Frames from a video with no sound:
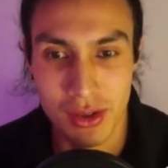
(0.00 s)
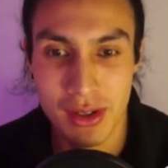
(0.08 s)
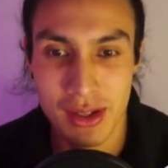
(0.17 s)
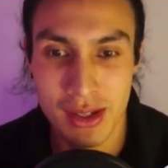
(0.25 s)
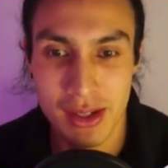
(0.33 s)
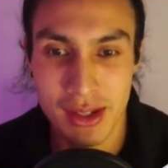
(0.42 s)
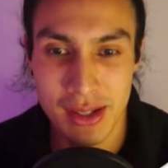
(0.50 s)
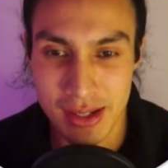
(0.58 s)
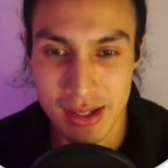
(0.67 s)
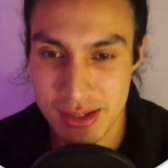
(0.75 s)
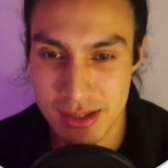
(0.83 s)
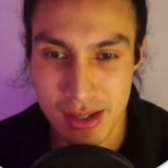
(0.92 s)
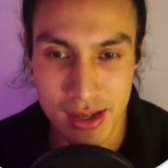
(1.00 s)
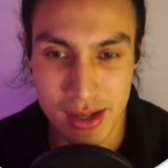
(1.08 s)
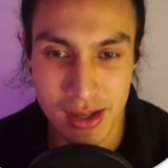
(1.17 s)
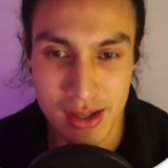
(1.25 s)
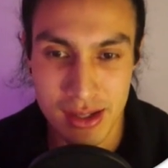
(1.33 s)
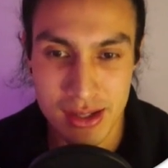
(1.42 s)
Inside
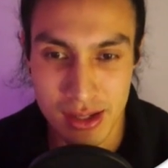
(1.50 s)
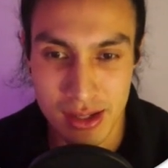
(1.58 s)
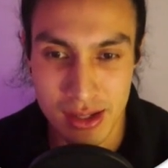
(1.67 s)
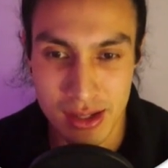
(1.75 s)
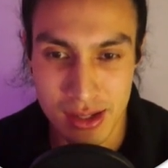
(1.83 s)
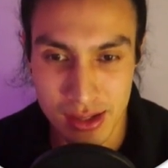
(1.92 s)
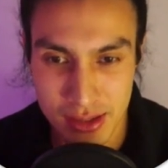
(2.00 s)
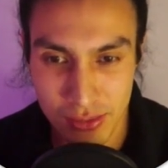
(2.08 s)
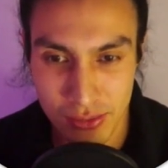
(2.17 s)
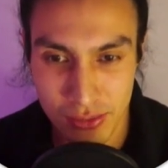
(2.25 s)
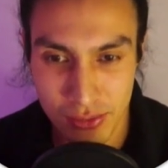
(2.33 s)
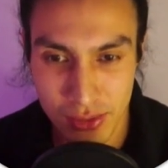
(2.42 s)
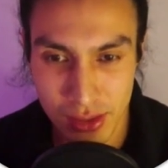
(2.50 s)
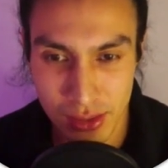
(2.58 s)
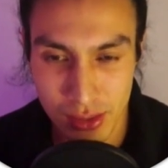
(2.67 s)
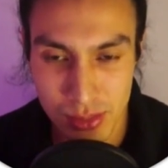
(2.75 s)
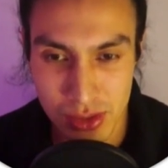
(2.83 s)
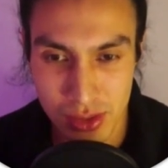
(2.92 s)
is the configure
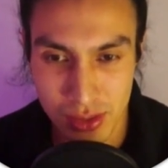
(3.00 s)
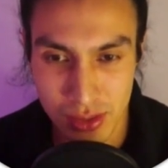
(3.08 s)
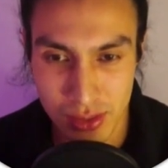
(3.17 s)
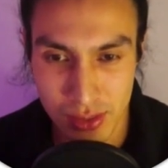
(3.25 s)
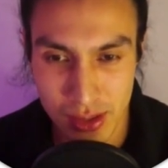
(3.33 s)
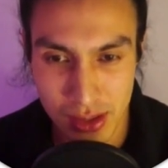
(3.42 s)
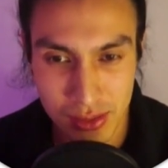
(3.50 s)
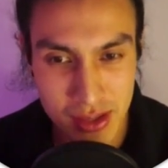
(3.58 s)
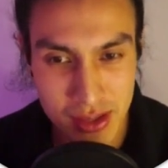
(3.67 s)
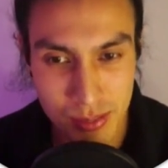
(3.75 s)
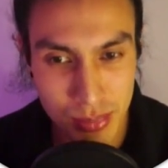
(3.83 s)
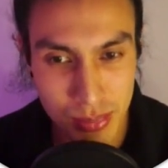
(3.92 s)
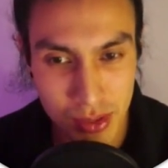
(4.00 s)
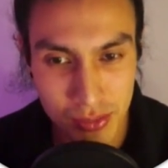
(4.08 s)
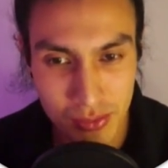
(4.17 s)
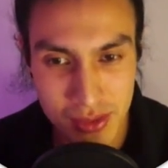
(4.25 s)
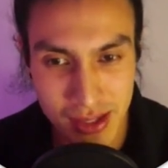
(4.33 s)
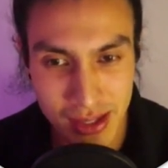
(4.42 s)
option. Now these are both
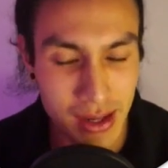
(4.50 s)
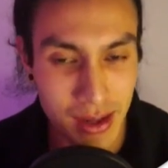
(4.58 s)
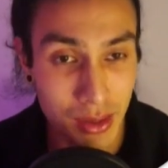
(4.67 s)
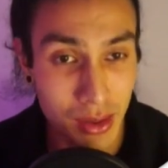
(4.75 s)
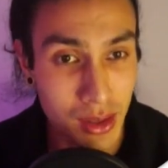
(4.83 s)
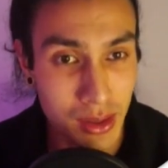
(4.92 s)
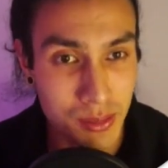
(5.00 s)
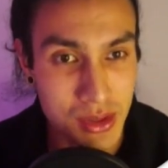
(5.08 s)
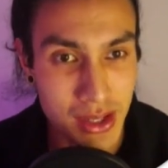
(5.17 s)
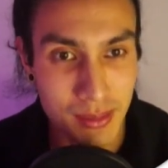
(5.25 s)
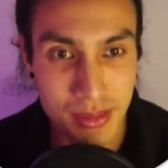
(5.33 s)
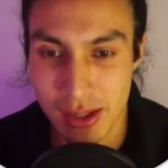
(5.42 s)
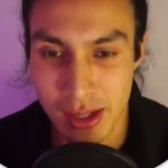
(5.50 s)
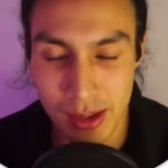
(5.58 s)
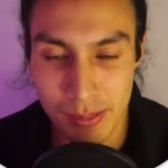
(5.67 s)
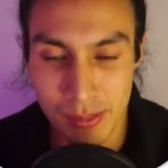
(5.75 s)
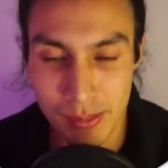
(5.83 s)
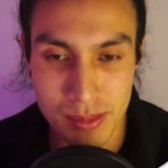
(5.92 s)
select column types.
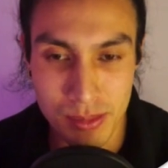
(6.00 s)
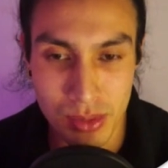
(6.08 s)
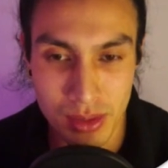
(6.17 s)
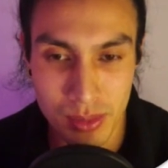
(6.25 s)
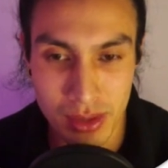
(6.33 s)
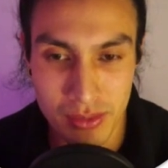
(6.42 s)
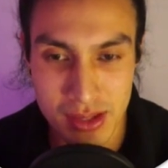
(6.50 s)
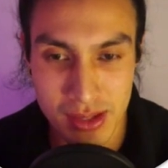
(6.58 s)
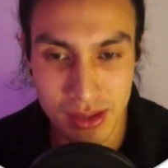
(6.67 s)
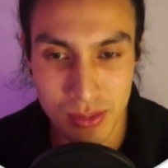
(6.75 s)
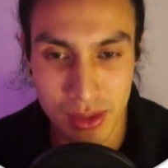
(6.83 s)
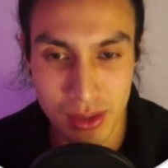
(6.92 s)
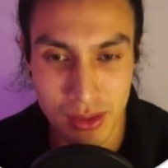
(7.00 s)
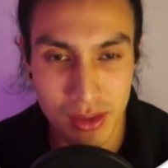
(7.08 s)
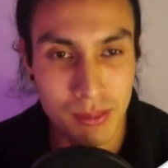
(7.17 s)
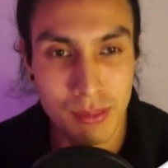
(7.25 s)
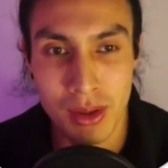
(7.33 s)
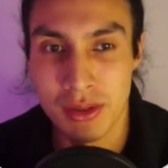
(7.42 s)
It's important that we have a select one, not a
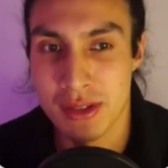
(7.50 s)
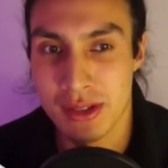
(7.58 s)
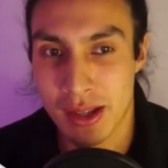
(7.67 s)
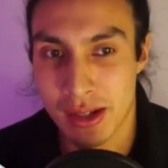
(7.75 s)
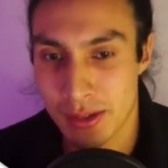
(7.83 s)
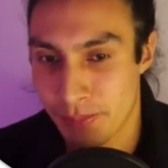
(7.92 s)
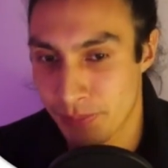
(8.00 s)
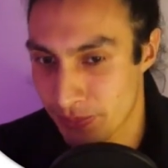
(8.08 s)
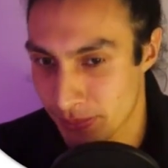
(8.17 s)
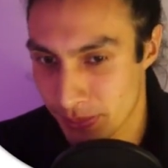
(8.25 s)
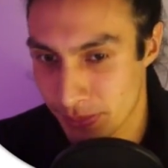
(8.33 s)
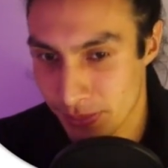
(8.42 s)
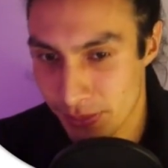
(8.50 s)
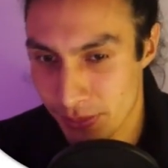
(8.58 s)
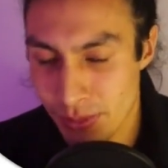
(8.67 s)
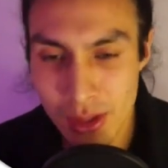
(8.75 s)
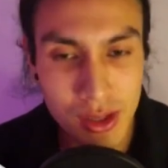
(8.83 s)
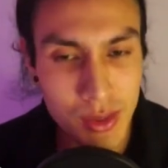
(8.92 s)
multi-select.
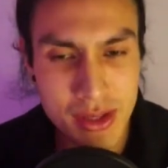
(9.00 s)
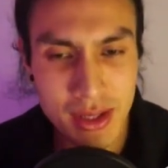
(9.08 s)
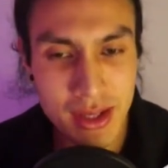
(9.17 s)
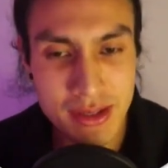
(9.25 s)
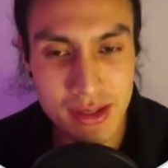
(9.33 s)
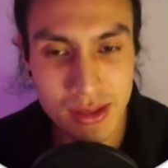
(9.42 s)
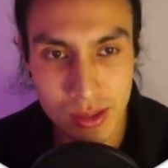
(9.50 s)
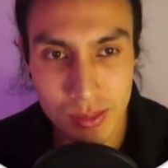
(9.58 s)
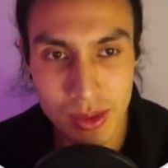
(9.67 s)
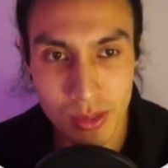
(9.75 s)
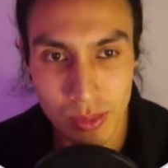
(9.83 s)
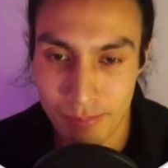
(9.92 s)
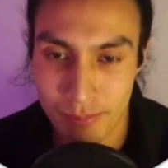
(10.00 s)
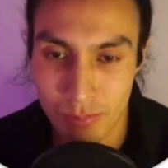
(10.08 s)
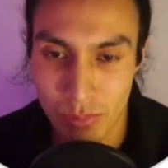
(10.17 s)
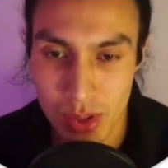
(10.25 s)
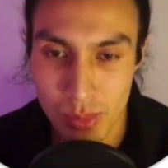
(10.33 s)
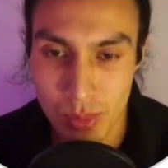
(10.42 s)
Otherwise it gets a little bit weird.
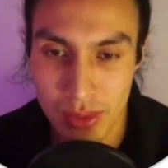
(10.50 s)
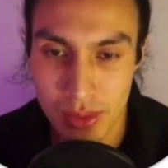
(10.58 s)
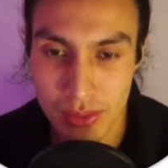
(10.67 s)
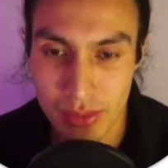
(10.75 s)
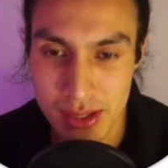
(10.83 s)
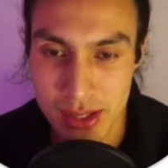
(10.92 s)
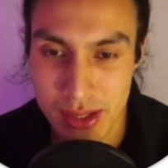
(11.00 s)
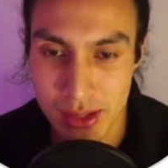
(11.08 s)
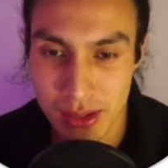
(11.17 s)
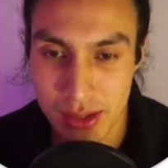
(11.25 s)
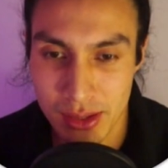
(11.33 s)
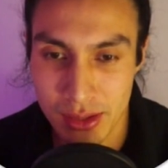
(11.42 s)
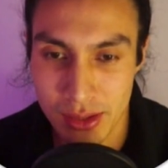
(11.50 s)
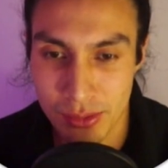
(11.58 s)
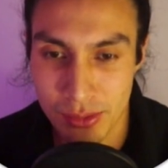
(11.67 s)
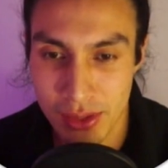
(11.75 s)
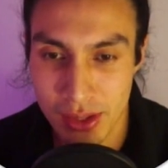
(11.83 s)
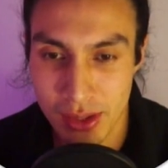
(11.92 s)
We want the
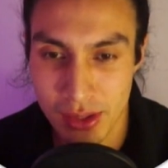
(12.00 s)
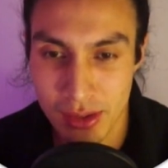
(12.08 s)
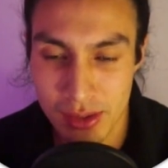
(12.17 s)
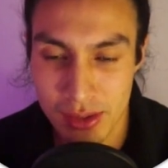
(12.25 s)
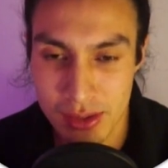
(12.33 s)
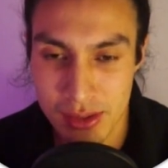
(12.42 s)
configure setting.